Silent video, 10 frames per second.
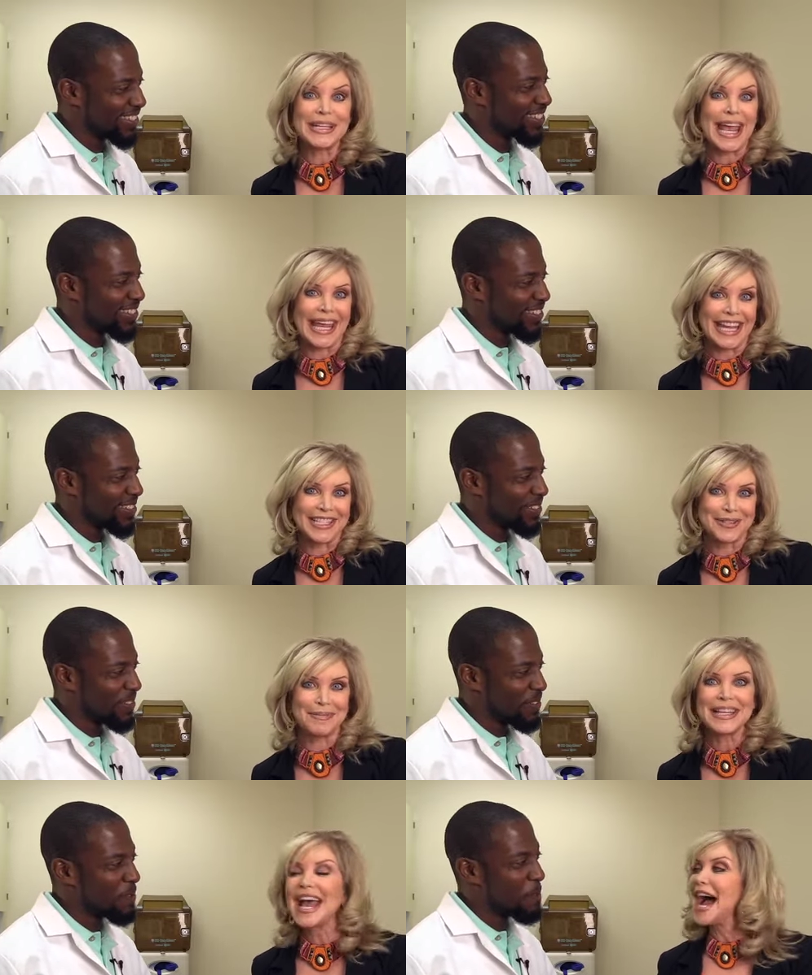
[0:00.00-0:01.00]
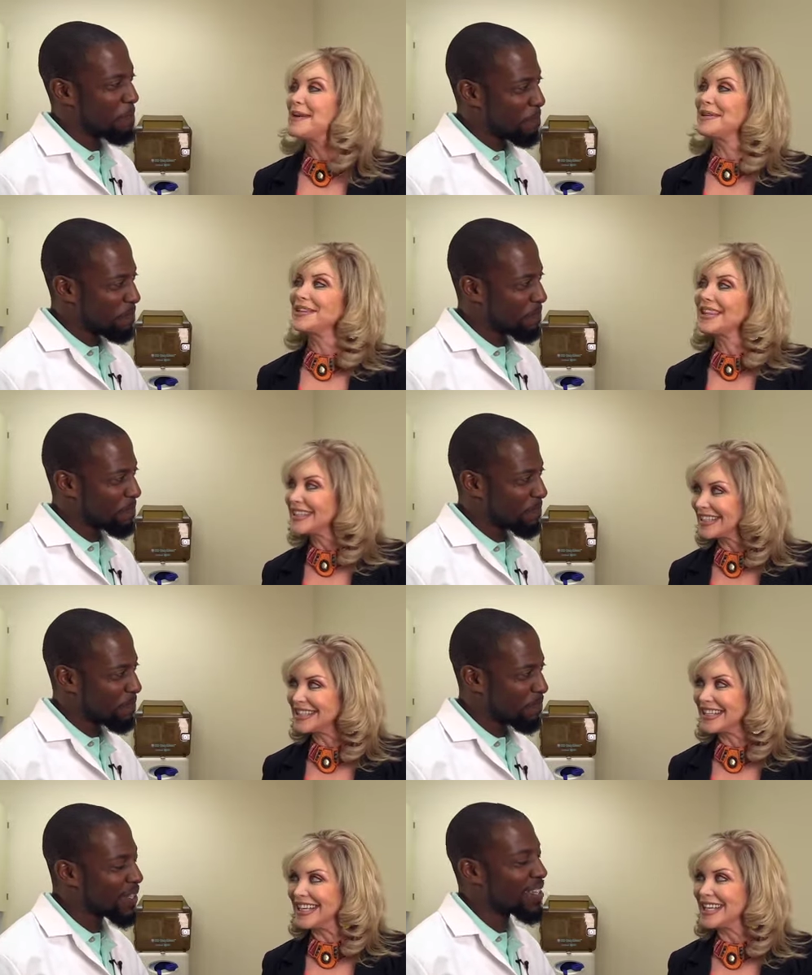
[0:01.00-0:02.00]
Speaker 1: at King Soopers. I'm here at the Little
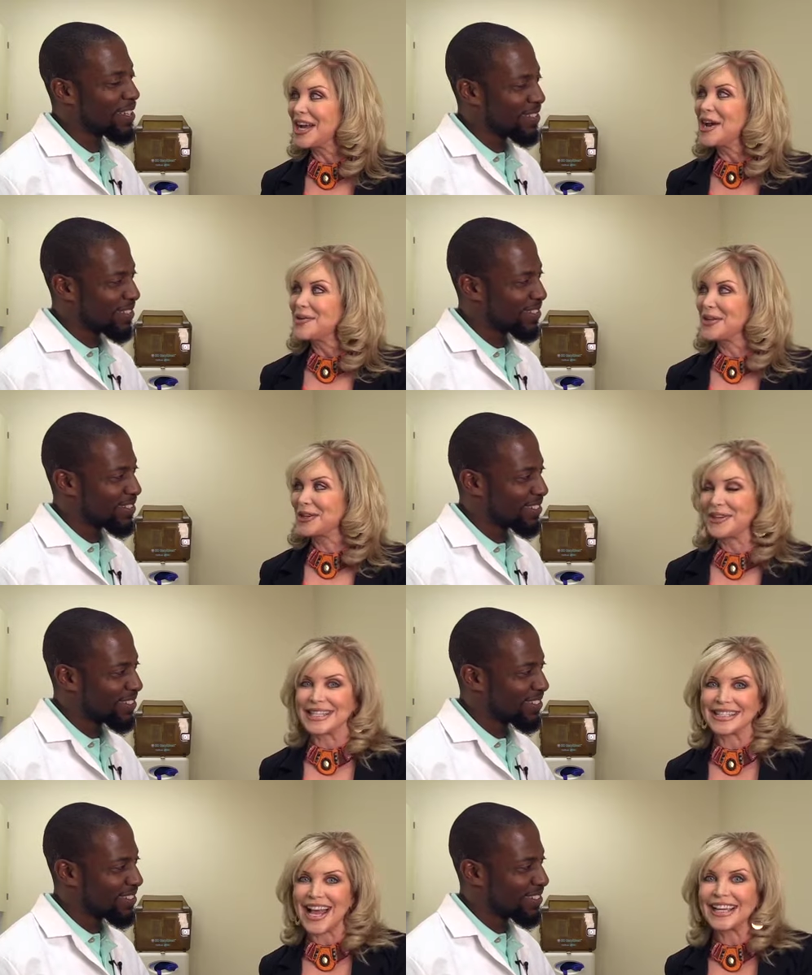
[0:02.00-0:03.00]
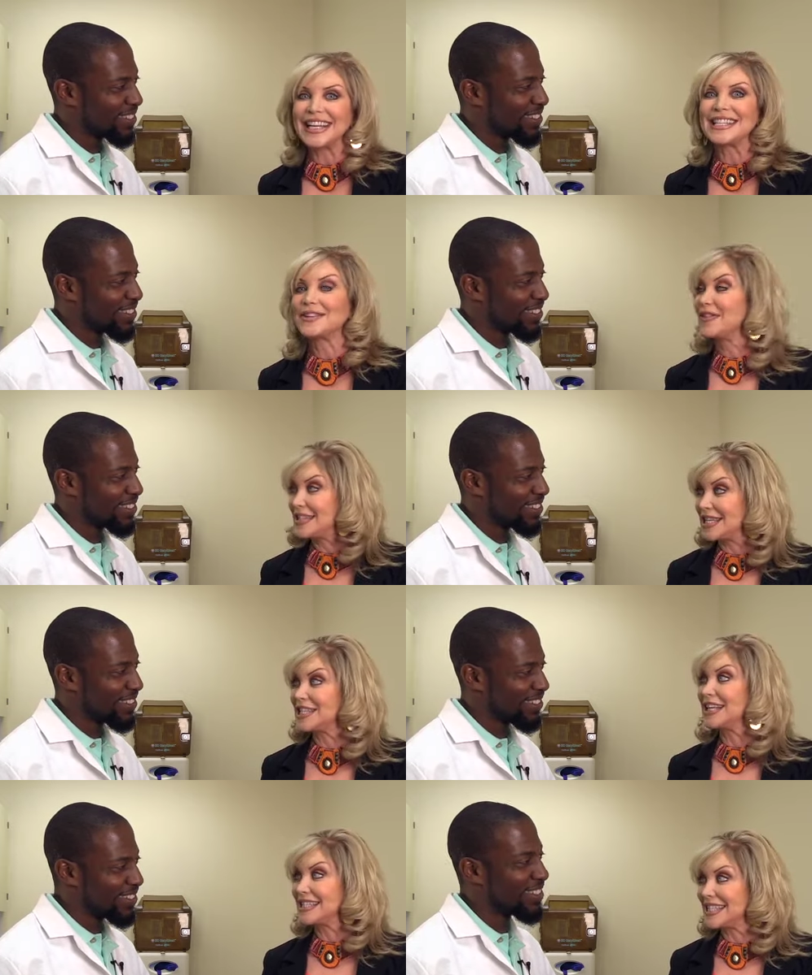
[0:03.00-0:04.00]
Clinic yes. with Chris Lockette. He's a
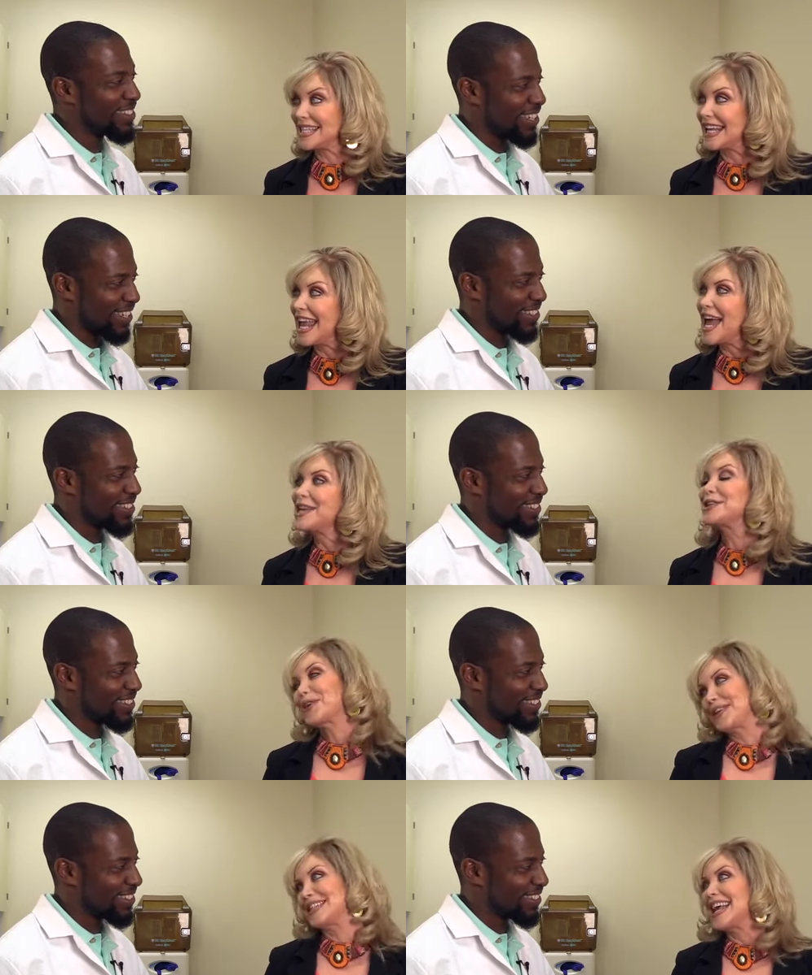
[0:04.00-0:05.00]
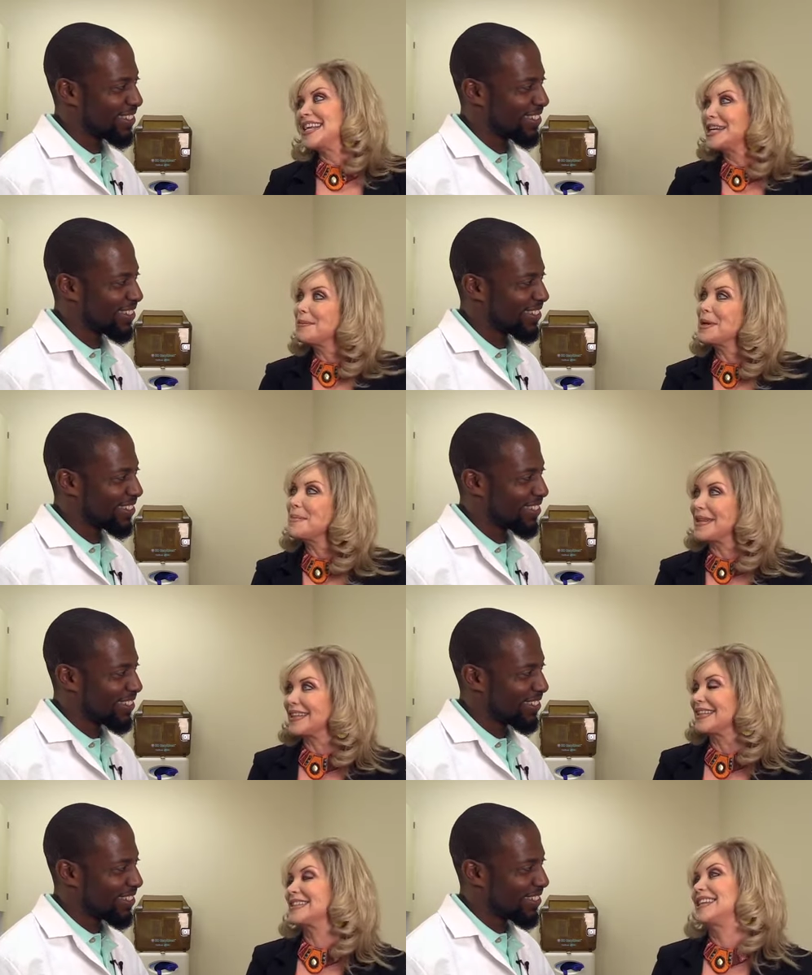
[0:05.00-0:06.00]
physician assistant. Yes. So, Chris, tell me about
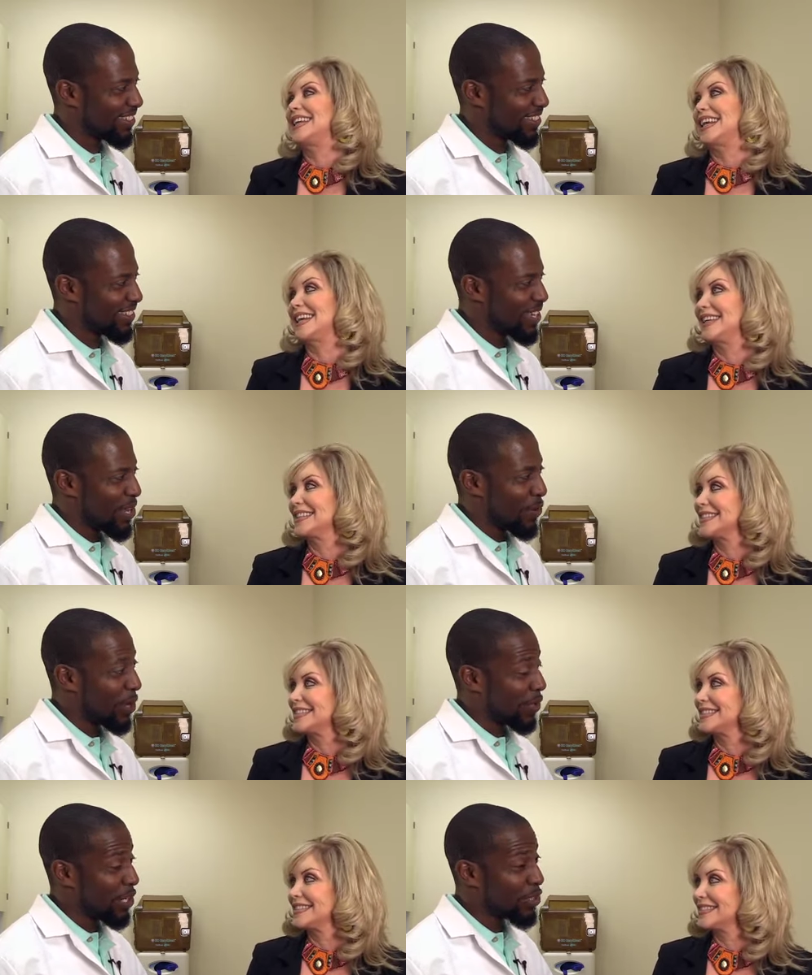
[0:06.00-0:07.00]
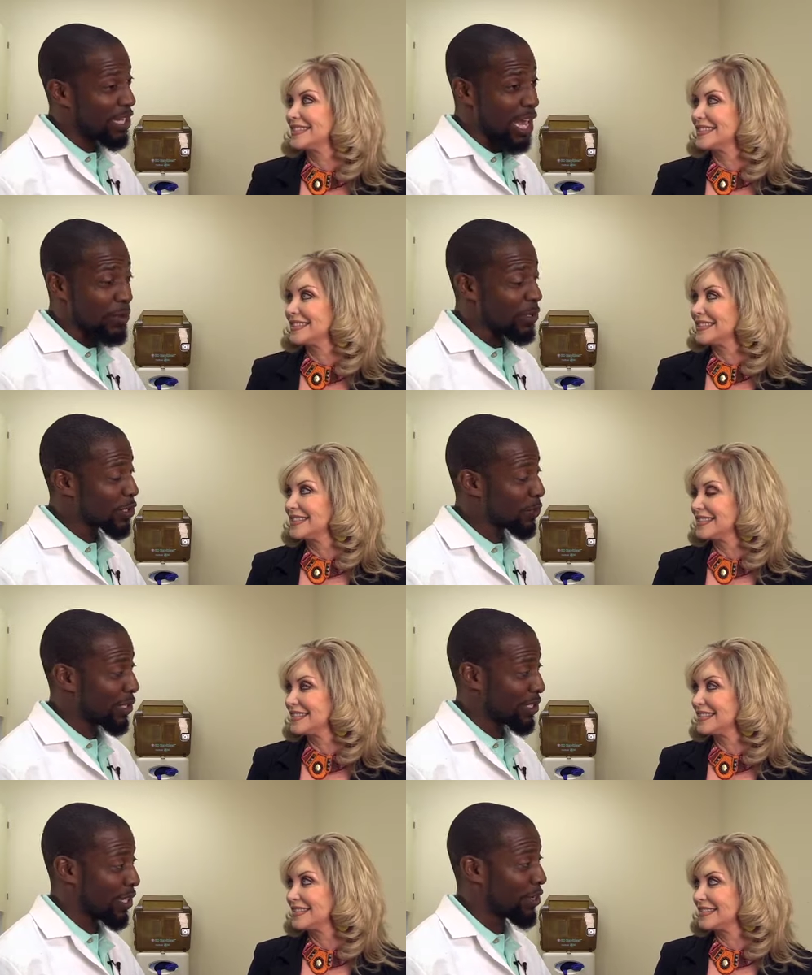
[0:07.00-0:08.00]
the Little
Speaker 2: Clinic. Well, here in the Colorado
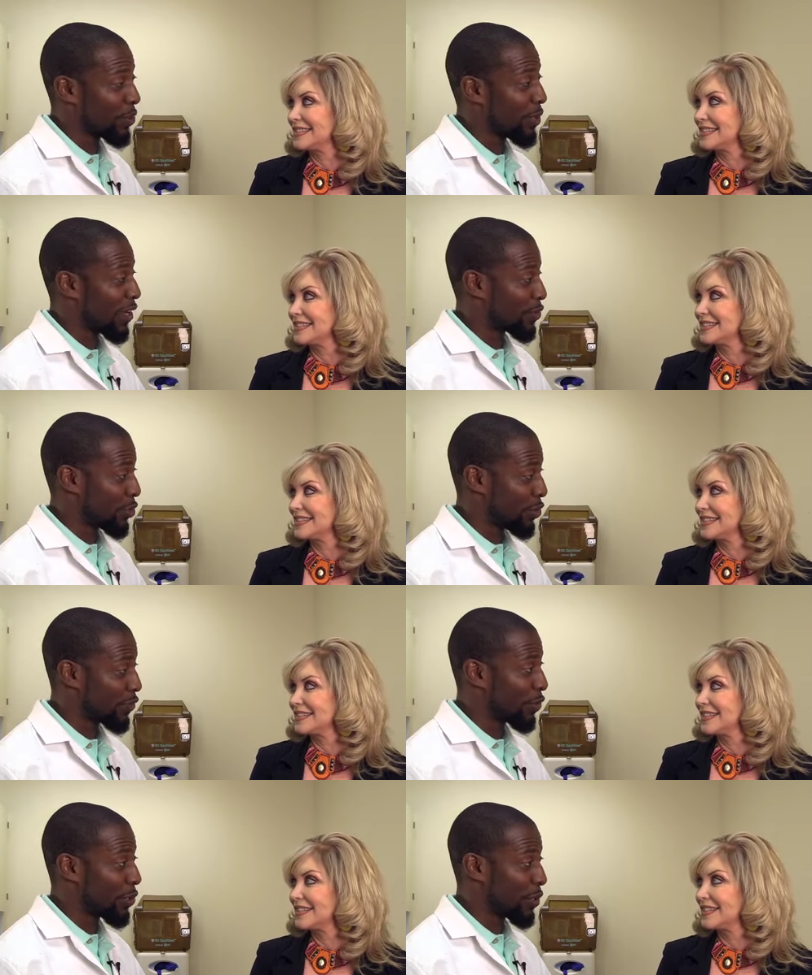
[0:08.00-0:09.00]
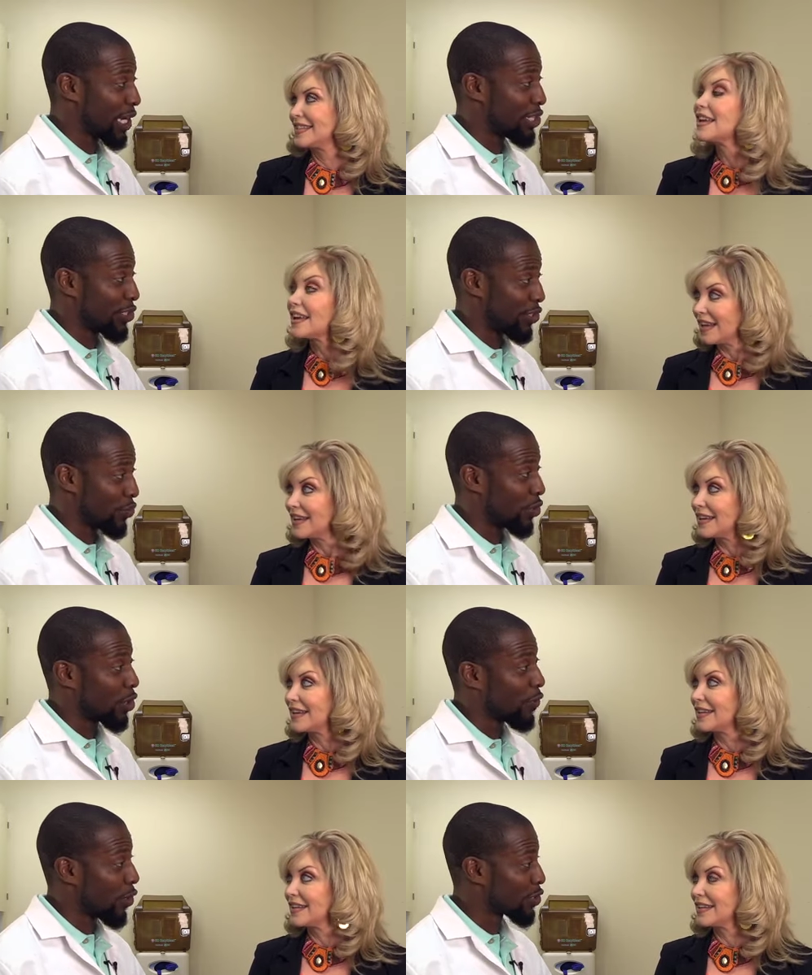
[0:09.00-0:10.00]
Springs area, we have two different locations,
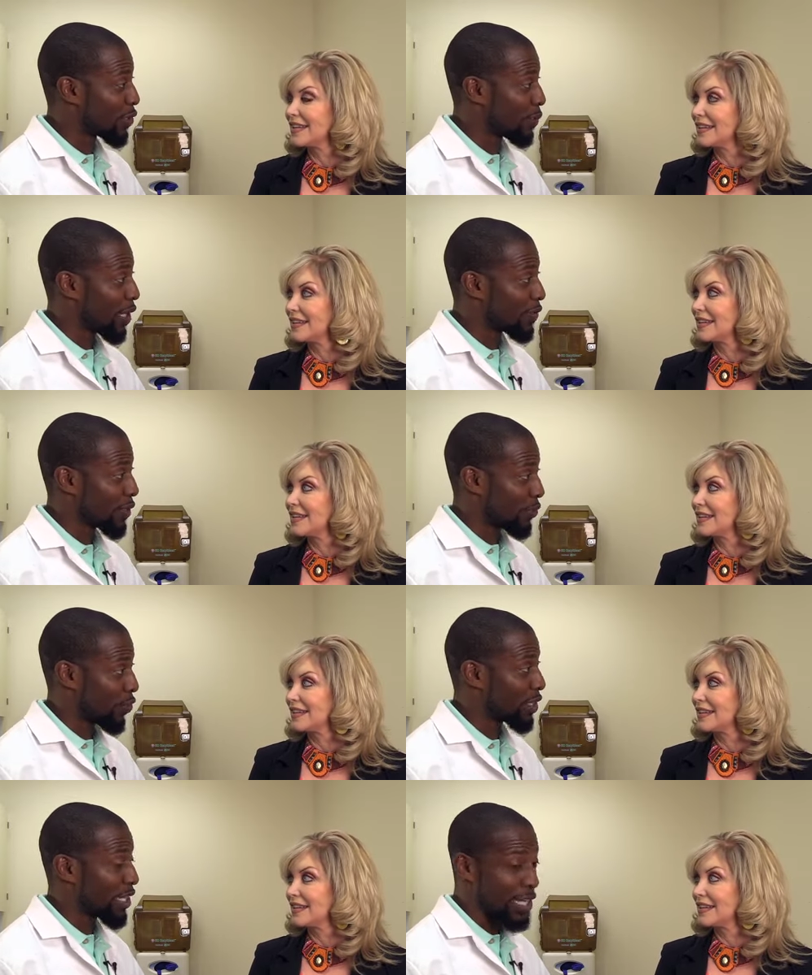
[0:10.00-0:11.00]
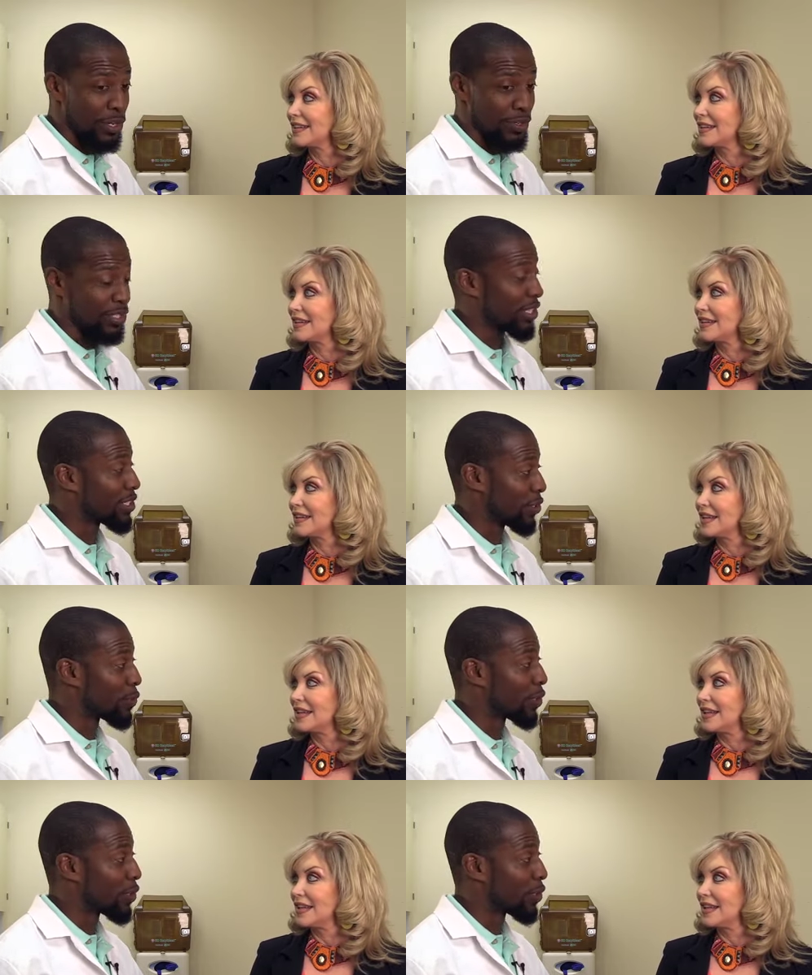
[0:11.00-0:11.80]
one off Austin Bluffs and one here in Centennial